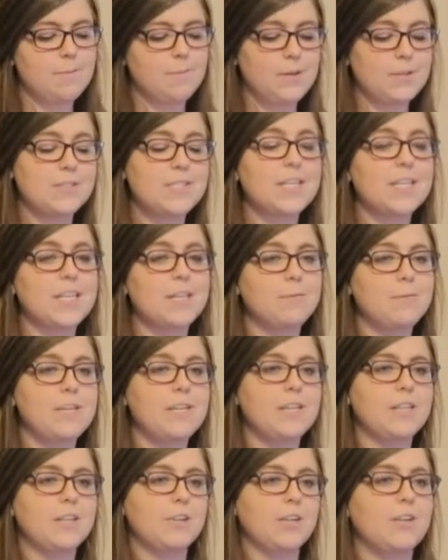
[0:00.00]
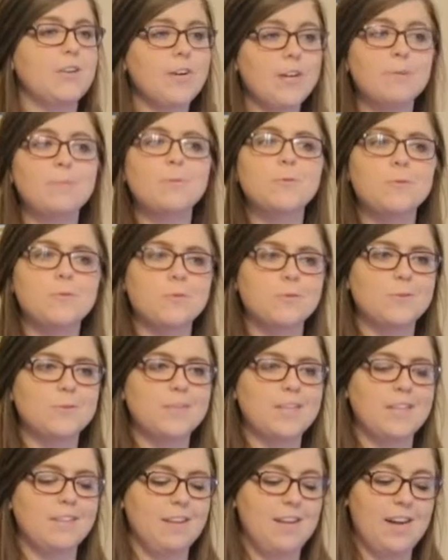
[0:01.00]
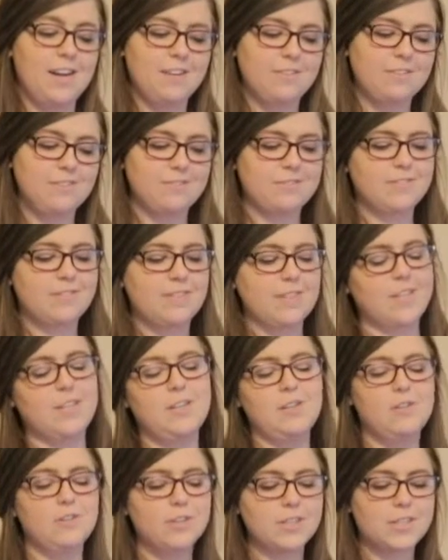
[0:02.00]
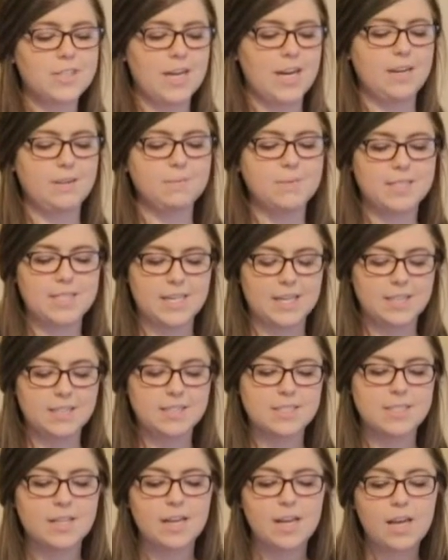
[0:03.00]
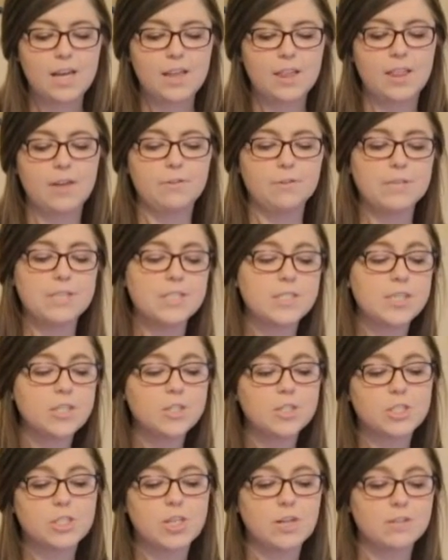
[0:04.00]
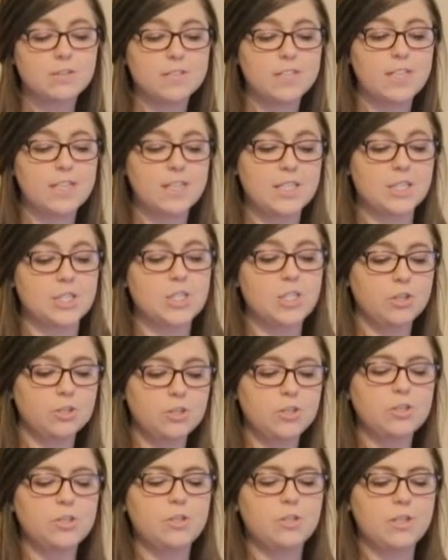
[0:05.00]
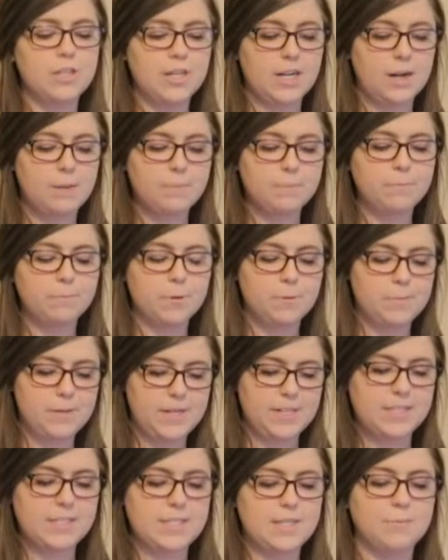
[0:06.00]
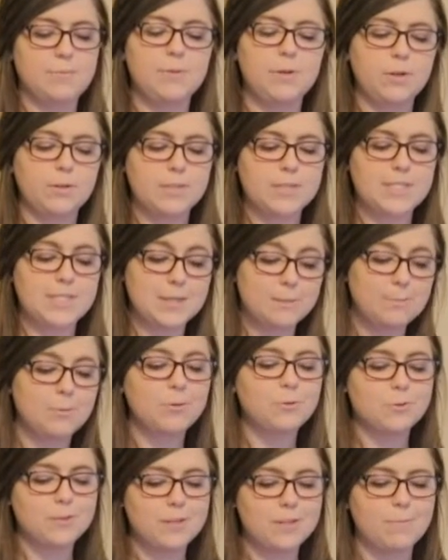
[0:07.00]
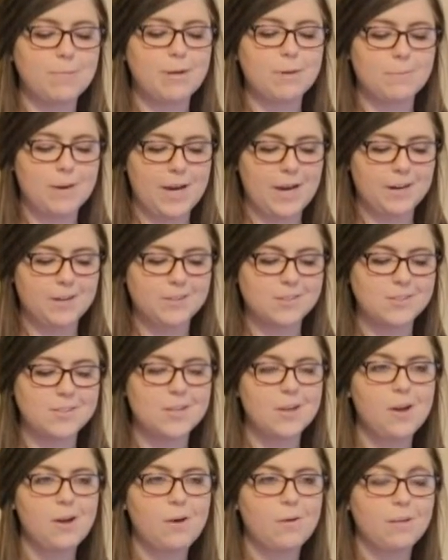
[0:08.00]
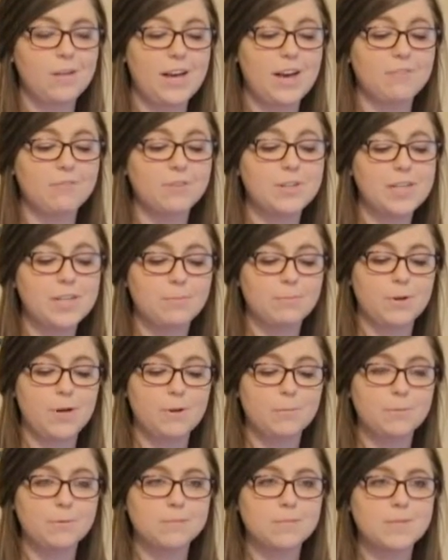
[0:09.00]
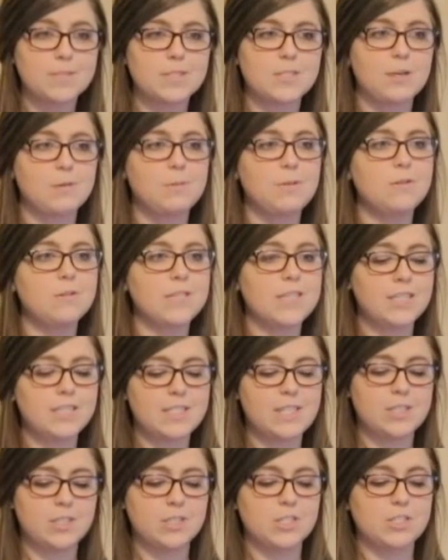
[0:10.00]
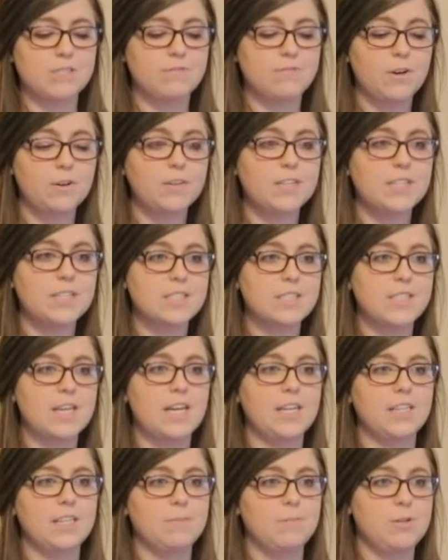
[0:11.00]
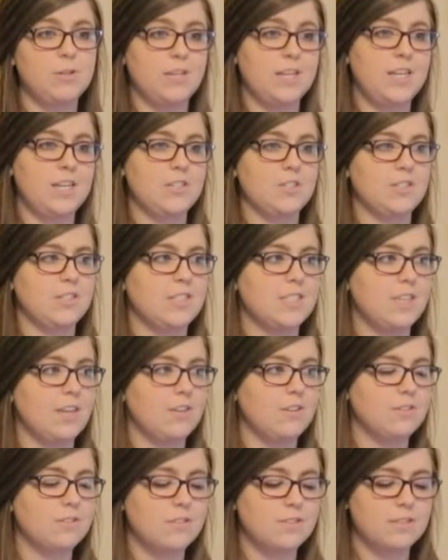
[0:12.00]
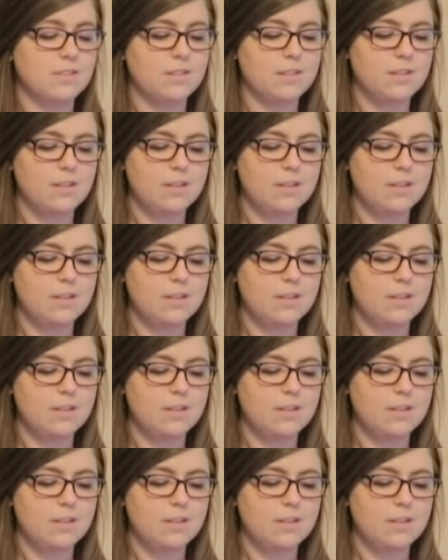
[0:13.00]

Music can be an incredible tool in life. The New York Times says that research shows that the children who cannot repeat simple rhythmic patterns will have reading problems, so music teaches focus and communication skills.